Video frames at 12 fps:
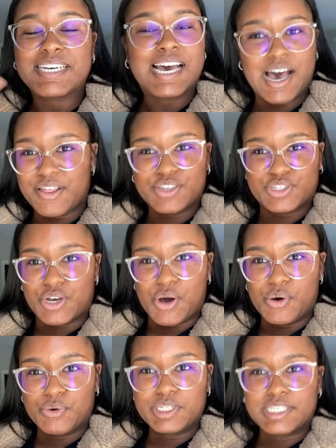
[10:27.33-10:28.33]
how this
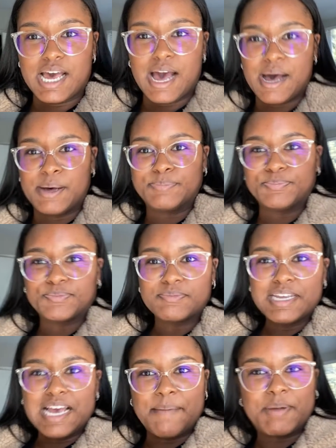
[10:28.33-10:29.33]
goes.
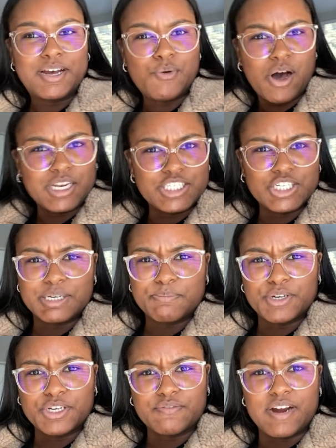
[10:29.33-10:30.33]
I mean, quality's looking
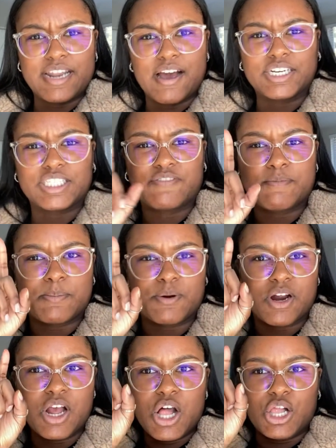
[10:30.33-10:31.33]
pretty good right now. I just have to
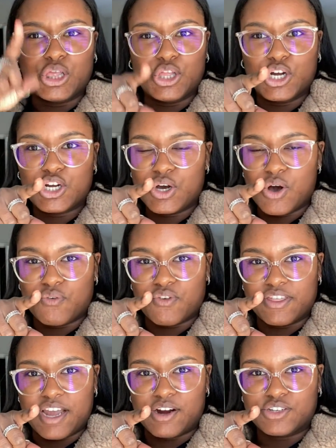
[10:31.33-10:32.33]
remember, look over
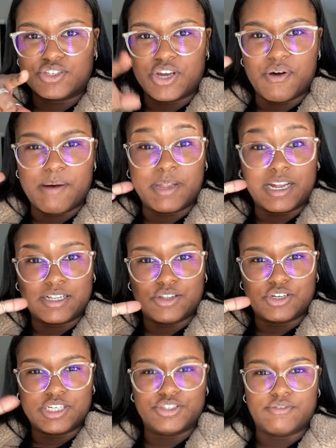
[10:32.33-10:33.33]
there, so I'm like
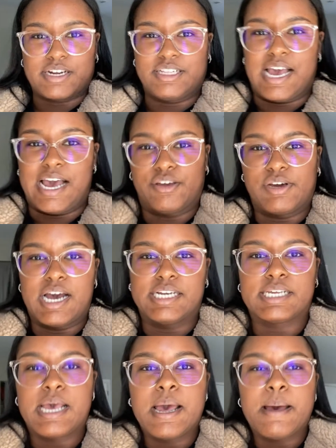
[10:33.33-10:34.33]
looking directly at you
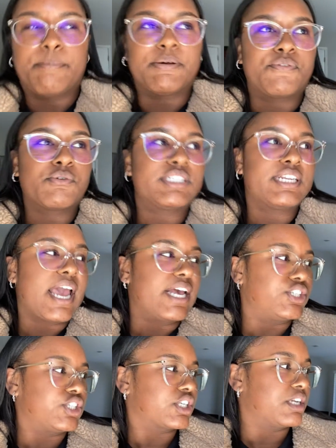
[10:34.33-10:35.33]
guys. But for today,
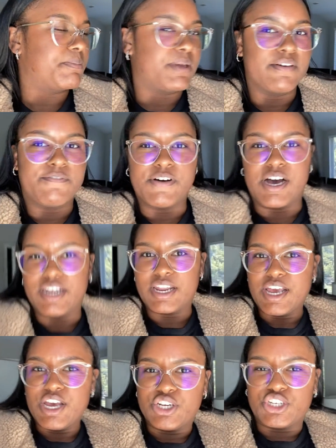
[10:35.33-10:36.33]
it's just gonna be a fun,
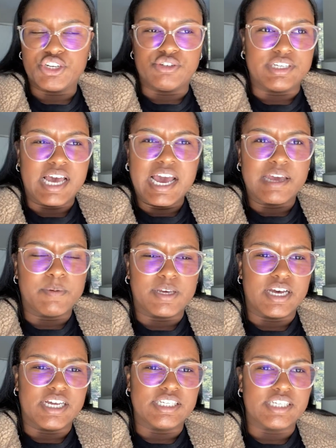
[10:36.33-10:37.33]
chill day
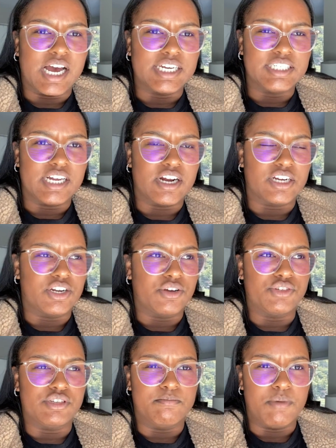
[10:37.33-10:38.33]
because Tati and I are gonna go
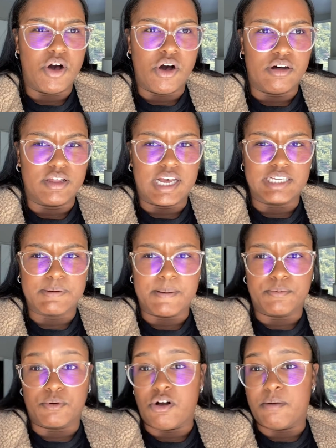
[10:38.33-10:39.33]
to the mall, and that's
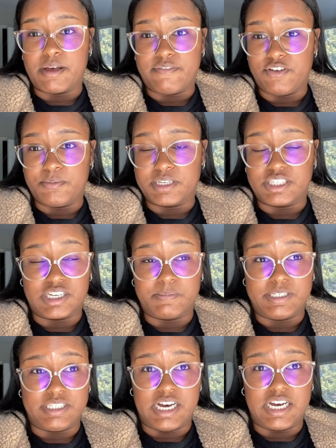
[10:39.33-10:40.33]
probably where all my filming is gonna
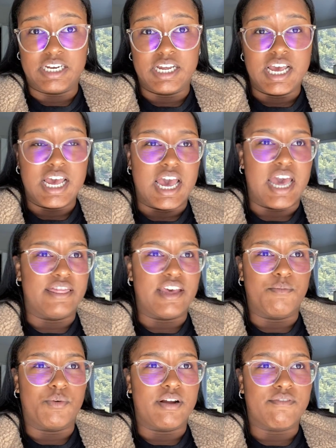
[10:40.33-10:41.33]
be done. And
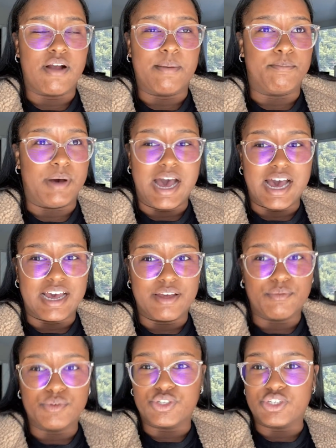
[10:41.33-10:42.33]
then whatever I buy,
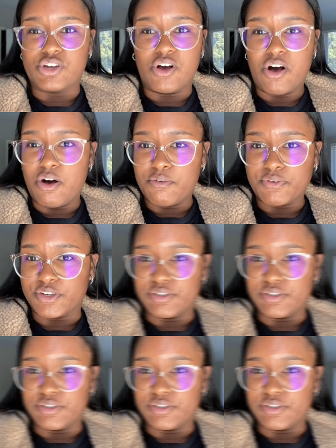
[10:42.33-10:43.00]
we'll just haul for